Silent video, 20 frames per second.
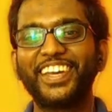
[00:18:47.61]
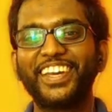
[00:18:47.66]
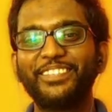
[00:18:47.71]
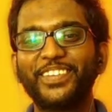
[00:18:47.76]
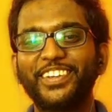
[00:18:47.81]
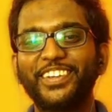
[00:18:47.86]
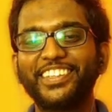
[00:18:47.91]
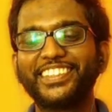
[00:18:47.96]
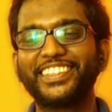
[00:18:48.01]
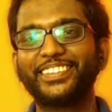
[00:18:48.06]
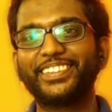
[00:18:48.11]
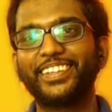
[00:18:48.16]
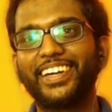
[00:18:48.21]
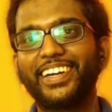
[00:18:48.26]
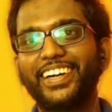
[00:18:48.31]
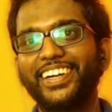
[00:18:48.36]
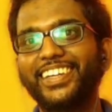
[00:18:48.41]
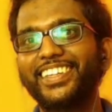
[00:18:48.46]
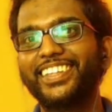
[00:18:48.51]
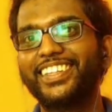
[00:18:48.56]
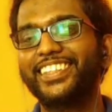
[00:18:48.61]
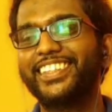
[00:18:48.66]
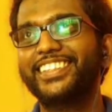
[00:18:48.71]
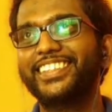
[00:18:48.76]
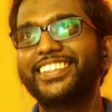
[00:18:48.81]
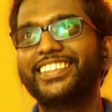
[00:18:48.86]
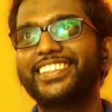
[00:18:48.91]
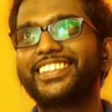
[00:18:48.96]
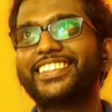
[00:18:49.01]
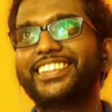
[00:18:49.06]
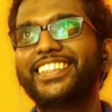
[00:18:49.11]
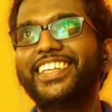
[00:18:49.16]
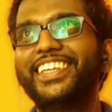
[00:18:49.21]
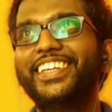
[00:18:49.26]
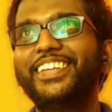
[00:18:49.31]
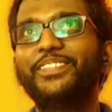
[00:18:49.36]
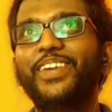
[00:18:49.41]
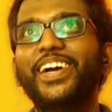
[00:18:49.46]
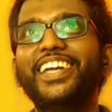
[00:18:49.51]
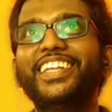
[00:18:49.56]
Okay, because
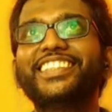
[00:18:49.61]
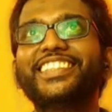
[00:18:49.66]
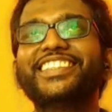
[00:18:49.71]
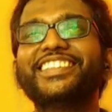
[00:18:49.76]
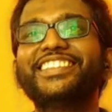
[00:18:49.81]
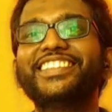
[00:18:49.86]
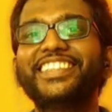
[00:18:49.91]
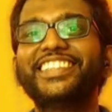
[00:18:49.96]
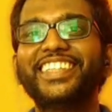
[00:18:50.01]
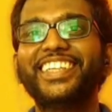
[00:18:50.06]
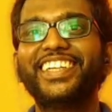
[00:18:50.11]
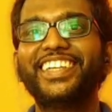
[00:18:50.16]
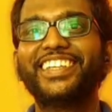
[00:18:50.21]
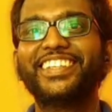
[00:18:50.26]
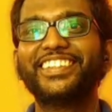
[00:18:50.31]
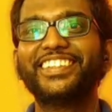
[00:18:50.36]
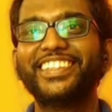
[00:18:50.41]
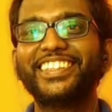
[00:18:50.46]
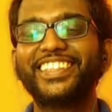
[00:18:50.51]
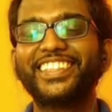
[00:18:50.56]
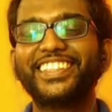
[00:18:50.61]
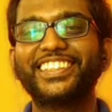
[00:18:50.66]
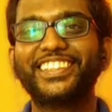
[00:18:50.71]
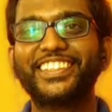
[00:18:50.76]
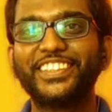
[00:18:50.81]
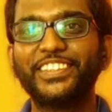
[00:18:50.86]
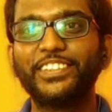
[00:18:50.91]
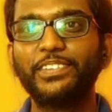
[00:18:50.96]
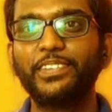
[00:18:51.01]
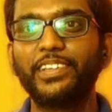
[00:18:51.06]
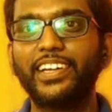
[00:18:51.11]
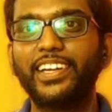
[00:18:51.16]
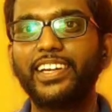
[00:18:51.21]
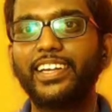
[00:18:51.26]
seeing my junior doing this show,